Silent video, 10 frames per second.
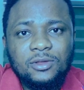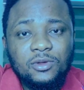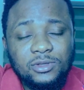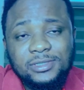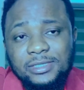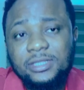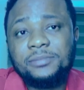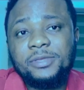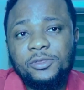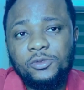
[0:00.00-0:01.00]
constantly
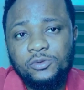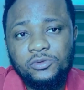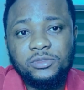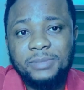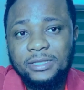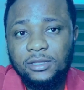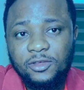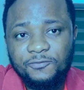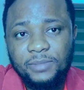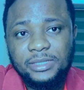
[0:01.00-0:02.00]
being used by the
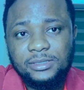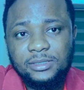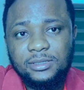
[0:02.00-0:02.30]
government.